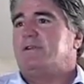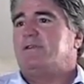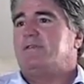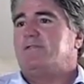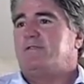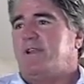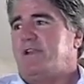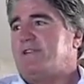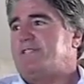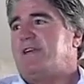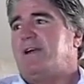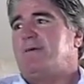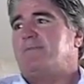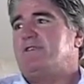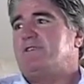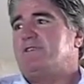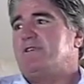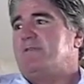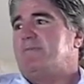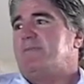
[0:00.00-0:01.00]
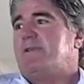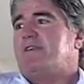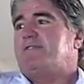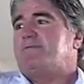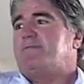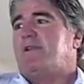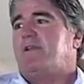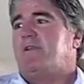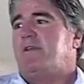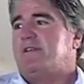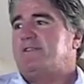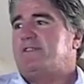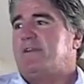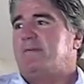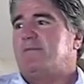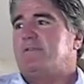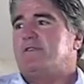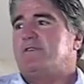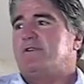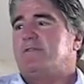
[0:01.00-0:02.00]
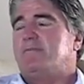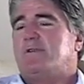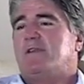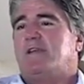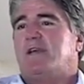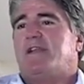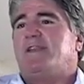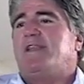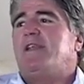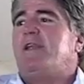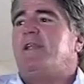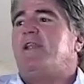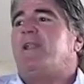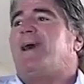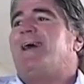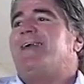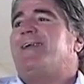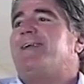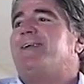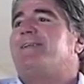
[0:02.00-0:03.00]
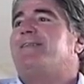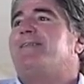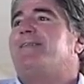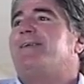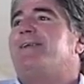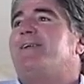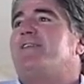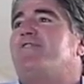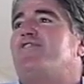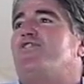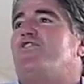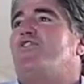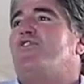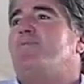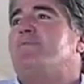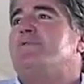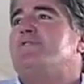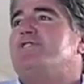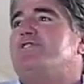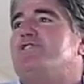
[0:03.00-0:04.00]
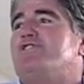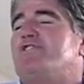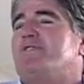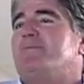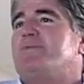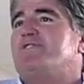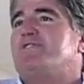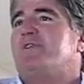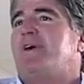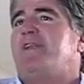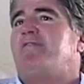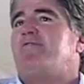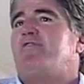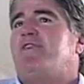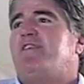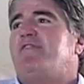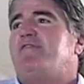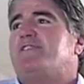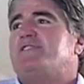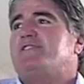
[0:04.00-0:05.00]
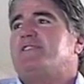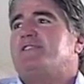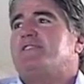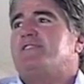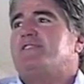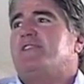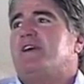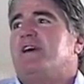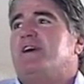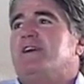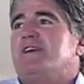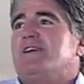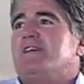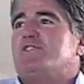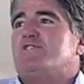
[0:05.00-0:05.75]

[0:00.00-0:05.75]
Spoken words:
A lot of time in Germany. I spent a lot of time in Germany. I didn't like the tournaments in Germany, so I never really fitted into that.